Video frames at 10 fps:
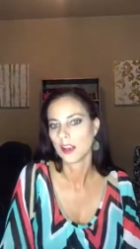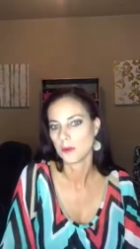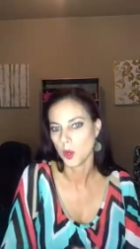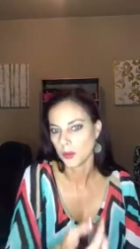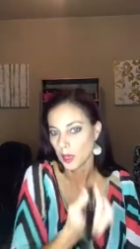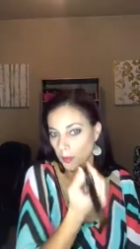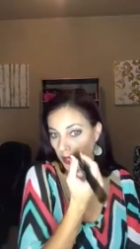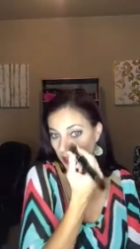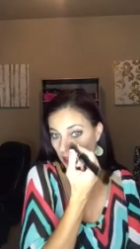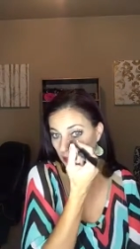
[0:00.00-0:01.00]
I'm hoping I'm
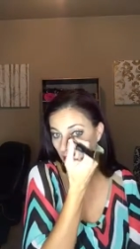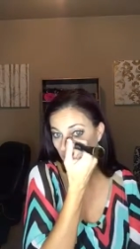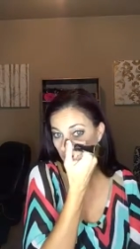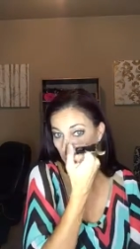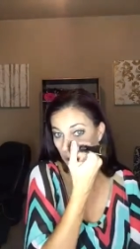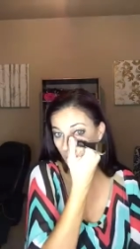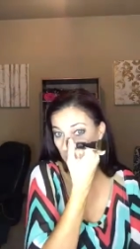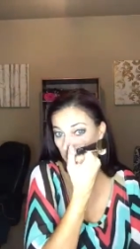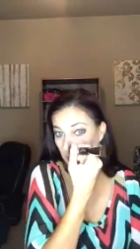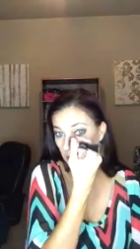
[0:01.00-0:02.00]
putting enough on. I'm
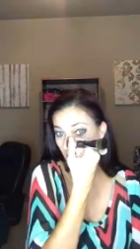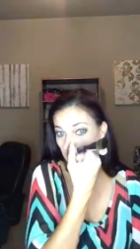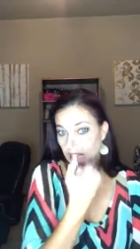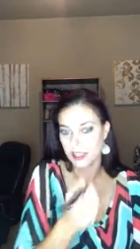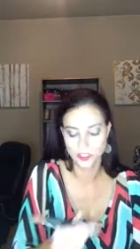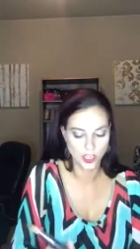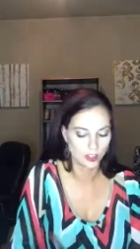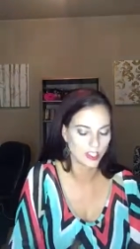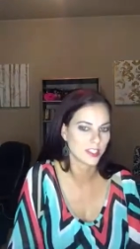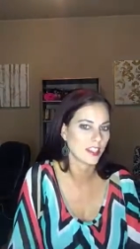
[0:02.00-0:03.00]
probably not being as
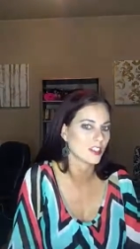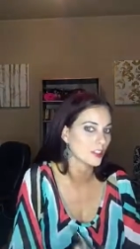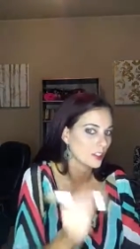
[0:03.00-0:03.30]
generous as I